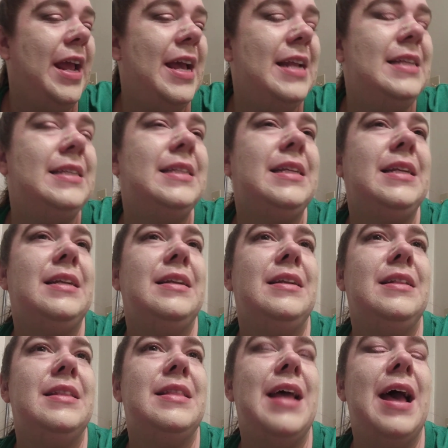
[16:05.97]

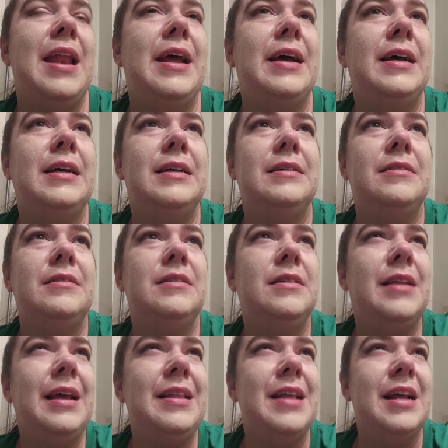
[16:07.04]
It's that
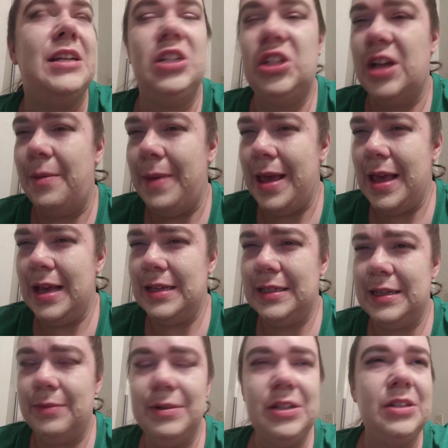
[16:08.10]
like that shimmy,
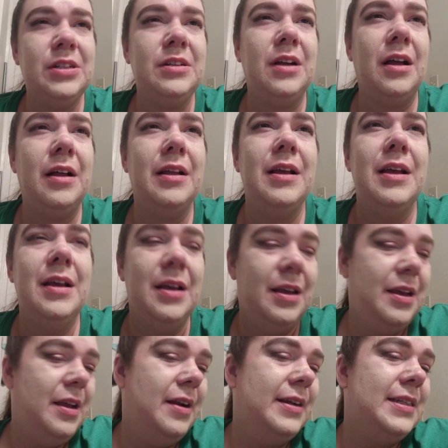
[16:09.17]
is that what it's called?
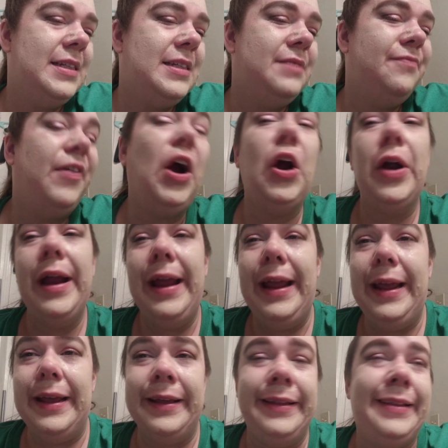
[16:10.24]
Yeah, it's
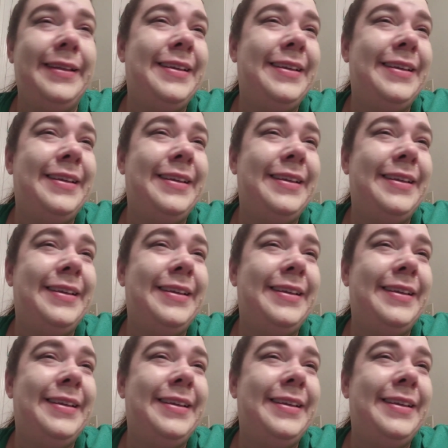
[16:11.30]
furry.